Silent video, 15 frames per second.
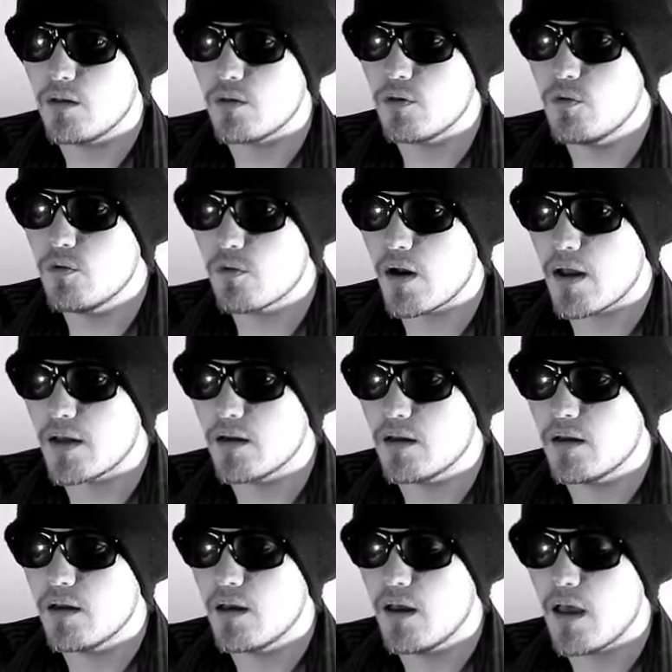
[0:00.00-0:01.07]
the Hoot Ride
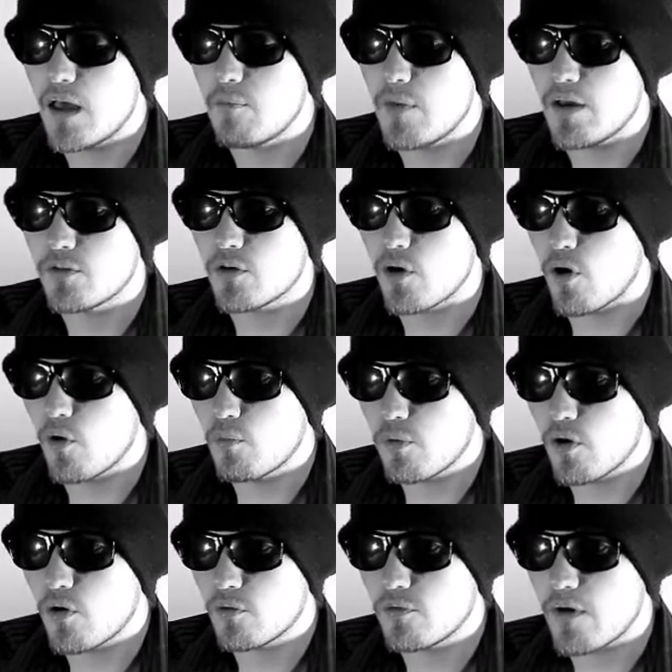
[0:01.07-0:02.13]
and make their own
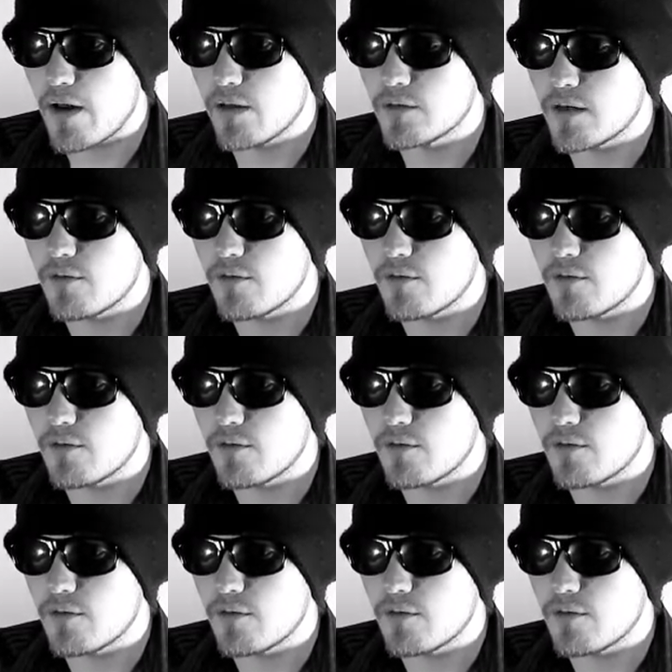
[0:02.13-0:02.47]
profile